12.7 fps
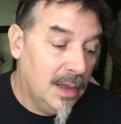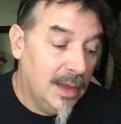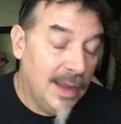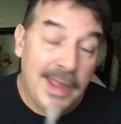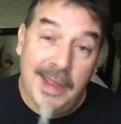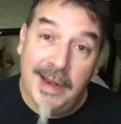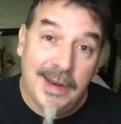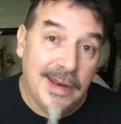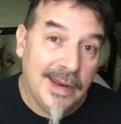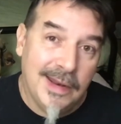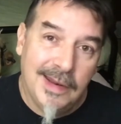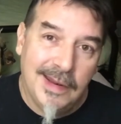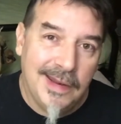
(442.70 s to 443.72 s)
and
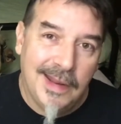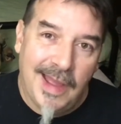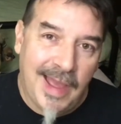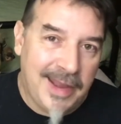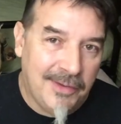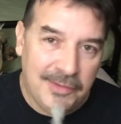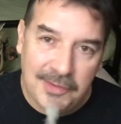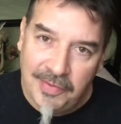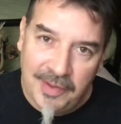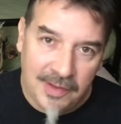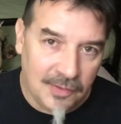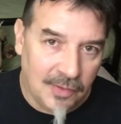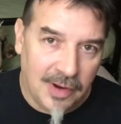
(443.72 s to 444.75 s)
I don't do
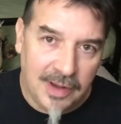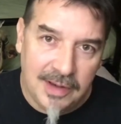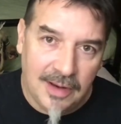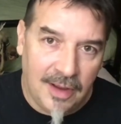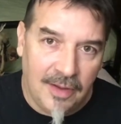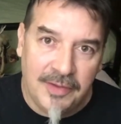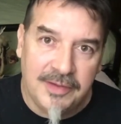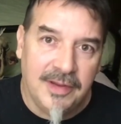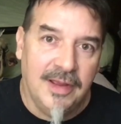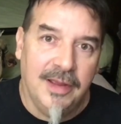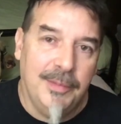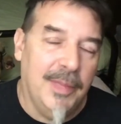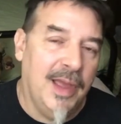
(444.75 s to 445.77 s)
things right all the
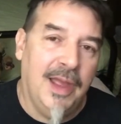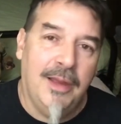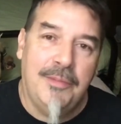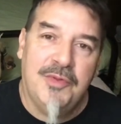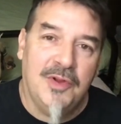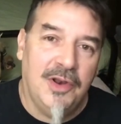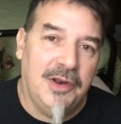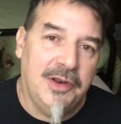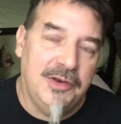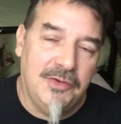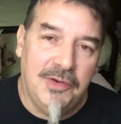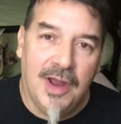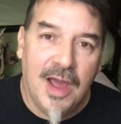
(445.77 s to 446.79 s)
time. I absolutely do
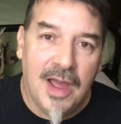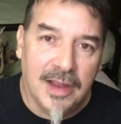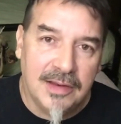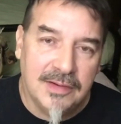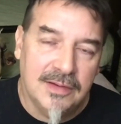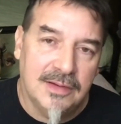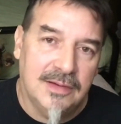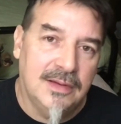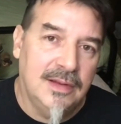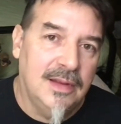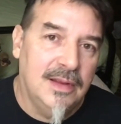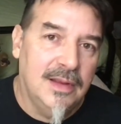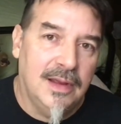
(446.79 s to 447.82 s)
not.
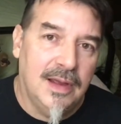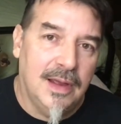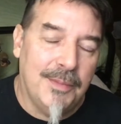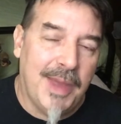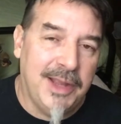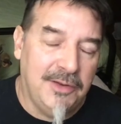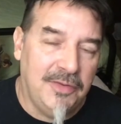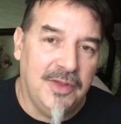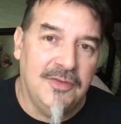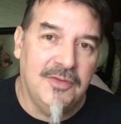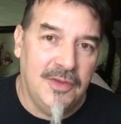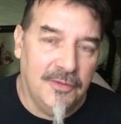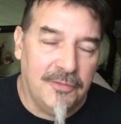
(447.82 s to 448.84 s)
I do
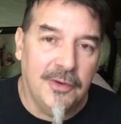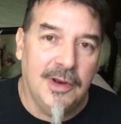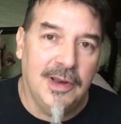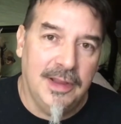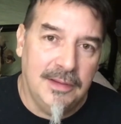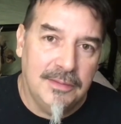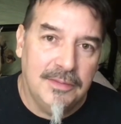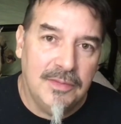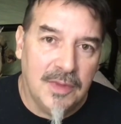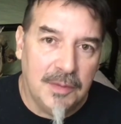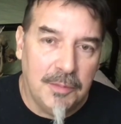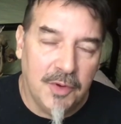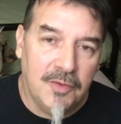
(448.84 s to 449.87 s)
things differently
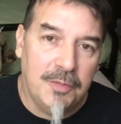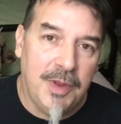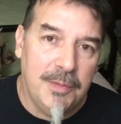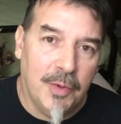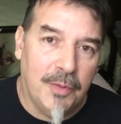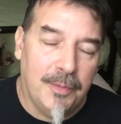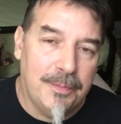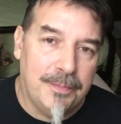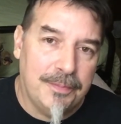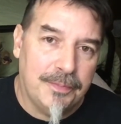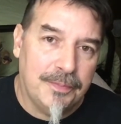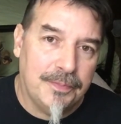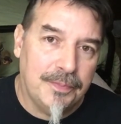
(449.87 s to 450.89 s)
than most people.
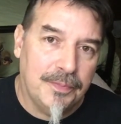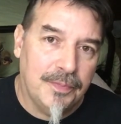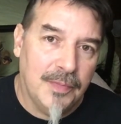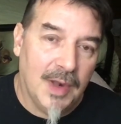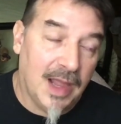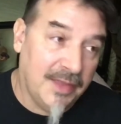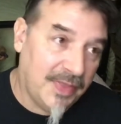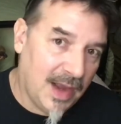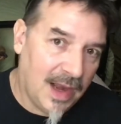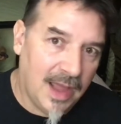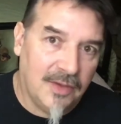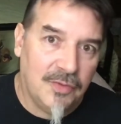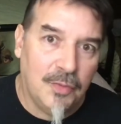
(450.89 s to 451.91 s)
Like that
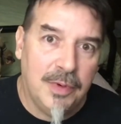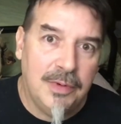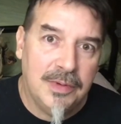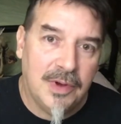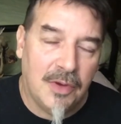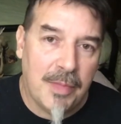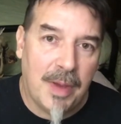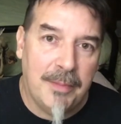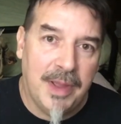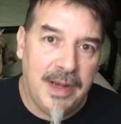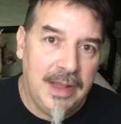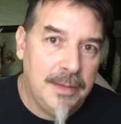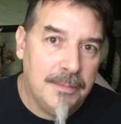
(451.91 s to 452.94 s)
last one, talking about
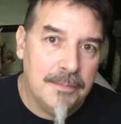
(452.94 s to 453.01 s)
money.